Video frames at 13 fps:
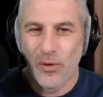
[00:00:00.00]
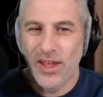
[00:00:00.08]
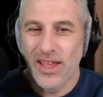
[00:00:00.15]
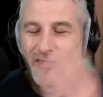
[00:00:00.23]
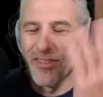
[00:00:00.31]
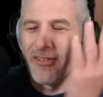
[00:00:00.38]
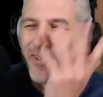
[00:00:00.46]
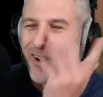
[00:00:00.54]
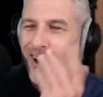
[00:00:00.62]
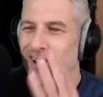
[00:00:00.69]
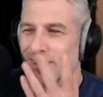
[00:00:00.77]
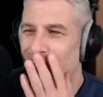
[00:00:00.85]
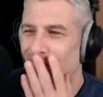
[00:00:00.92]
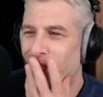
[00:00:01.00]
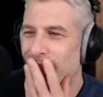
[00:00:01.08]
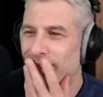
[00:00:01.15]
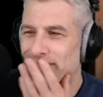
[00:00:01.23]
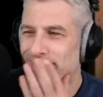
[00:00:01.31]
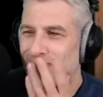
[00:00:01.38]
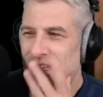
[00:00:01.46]
we have the final
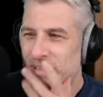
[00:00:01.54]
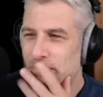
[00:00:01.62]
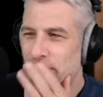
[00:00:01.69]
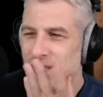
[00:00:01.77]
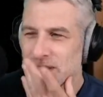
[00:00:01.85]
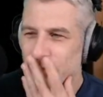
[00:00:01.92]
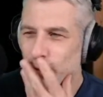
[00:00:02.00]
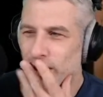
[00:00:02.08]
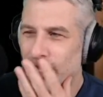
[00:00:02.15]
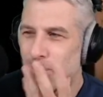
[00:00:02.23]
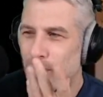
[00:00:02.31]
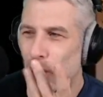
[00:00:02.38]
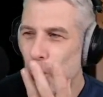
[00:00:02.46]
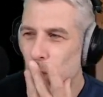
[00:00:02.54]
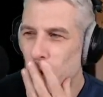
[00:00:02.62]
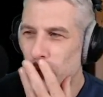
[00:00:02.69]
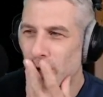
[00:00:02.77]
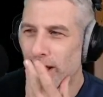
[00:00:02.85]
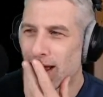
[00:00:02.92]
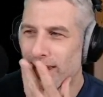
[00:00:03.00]
laugh because we're
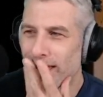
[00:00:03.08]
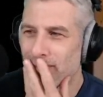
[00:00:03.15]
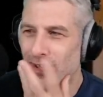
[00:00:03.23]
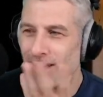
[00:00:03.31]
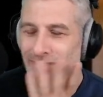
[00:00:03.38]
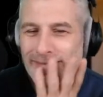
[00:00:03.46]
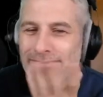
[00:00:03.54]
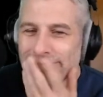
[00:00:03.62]
poor and clever.